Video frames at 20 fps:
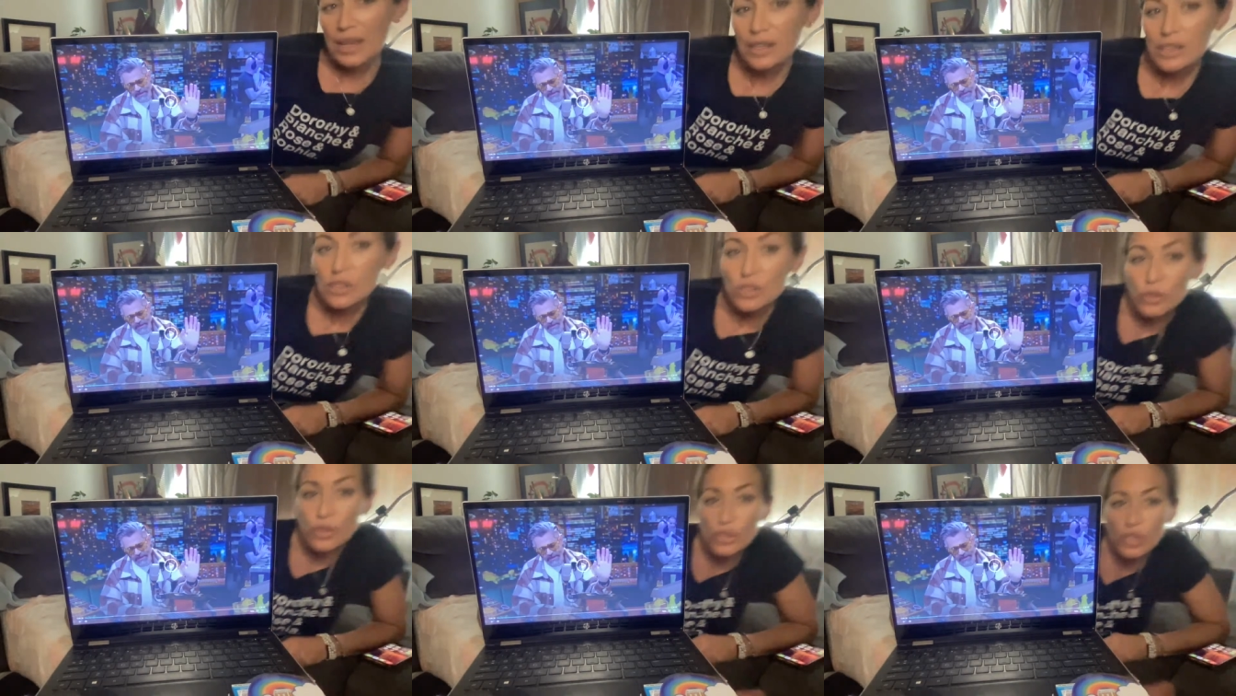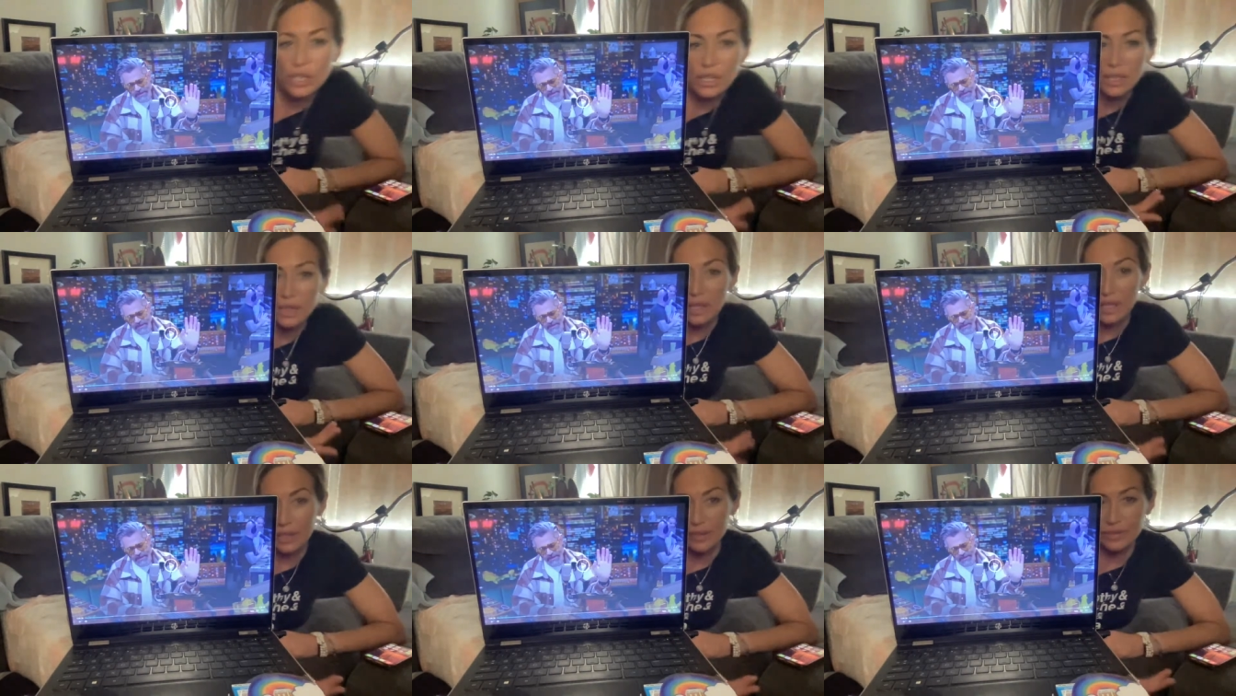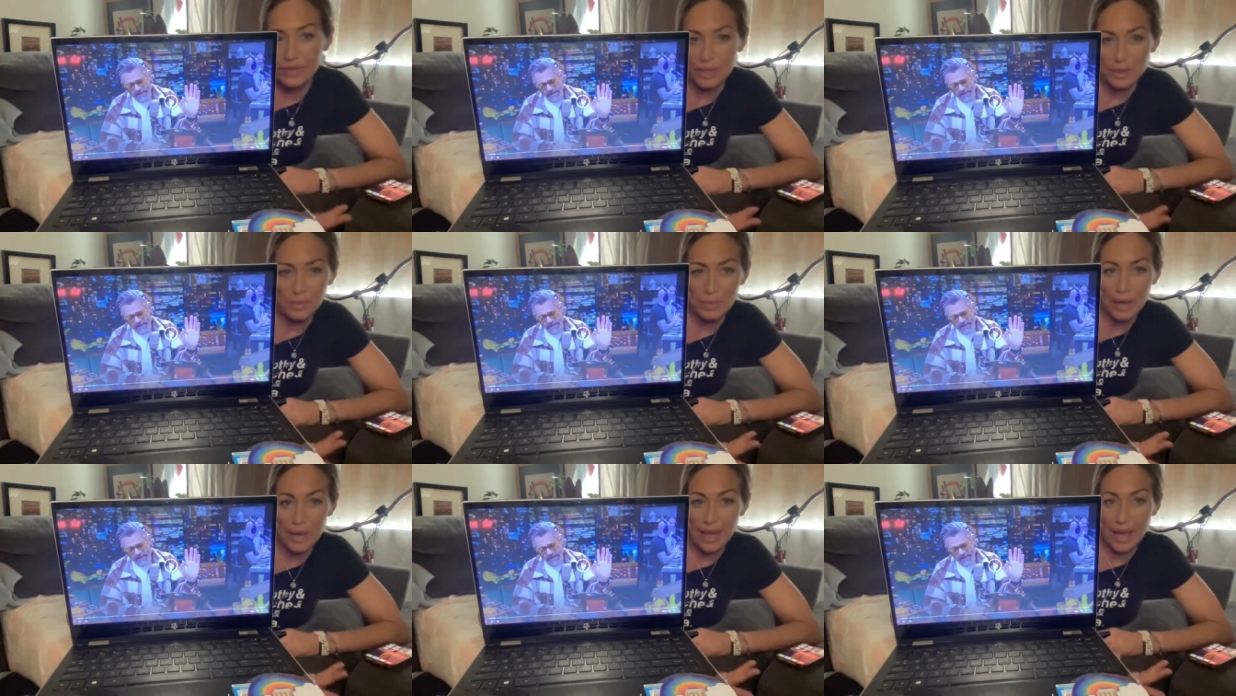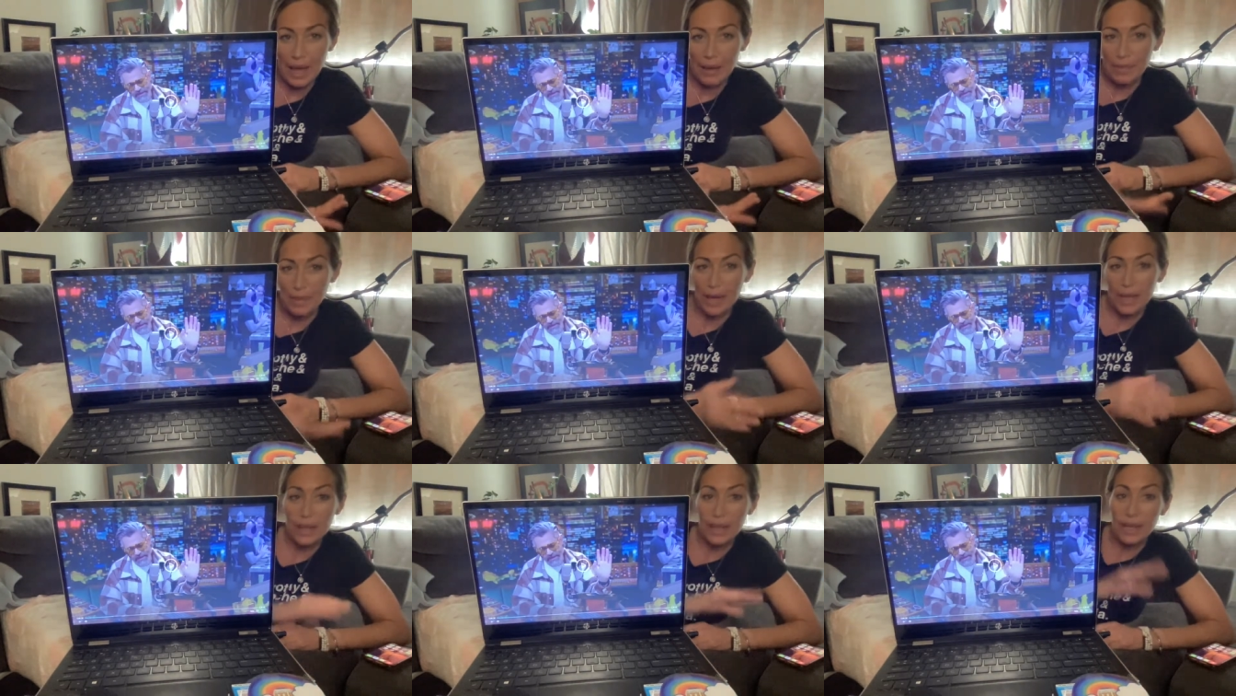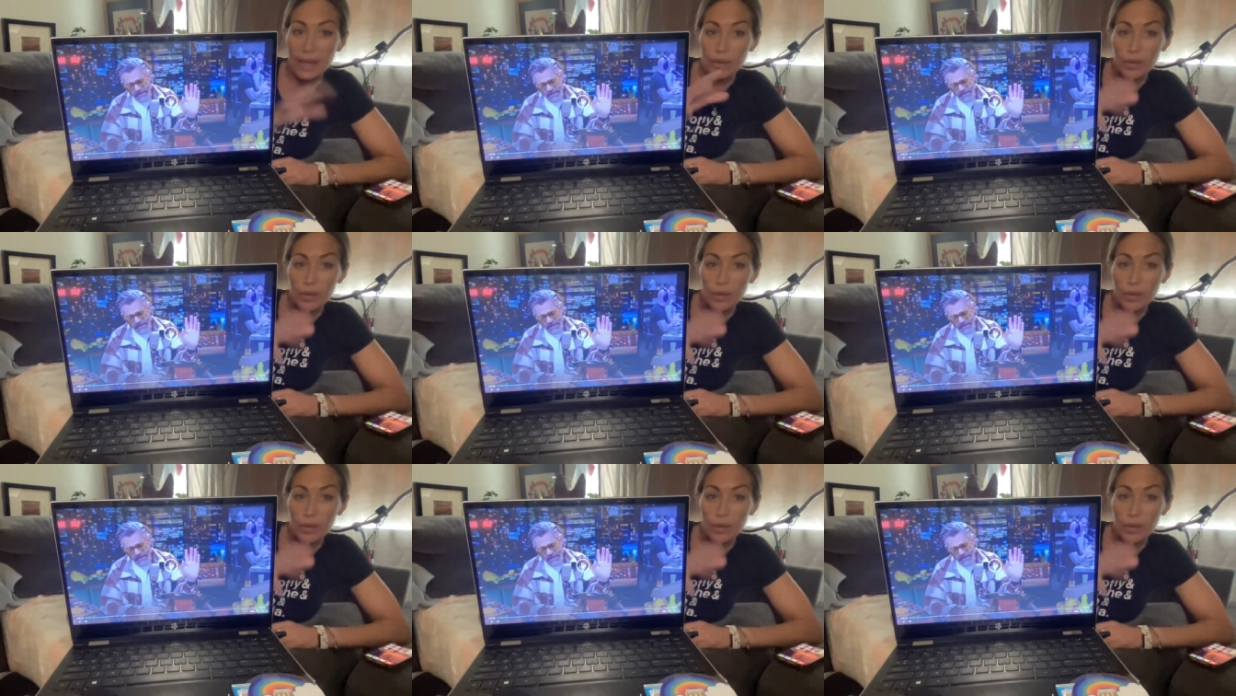So she lived in Miami, I think.